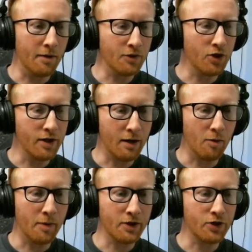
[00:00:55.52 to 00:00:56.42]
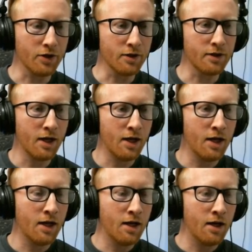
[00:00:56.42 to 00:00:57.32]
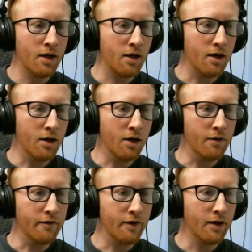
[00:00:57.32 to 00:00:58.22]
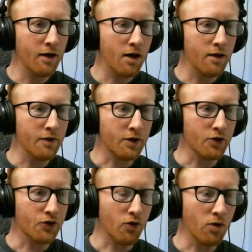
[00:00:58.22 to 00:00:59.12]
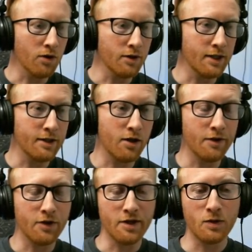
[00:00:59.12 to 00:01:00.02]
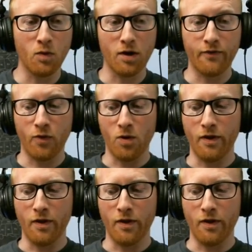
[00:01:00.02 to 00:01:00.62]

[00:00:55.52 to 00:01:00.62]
I'm gonna show you a couple pictures of the controllers. These are, so these work for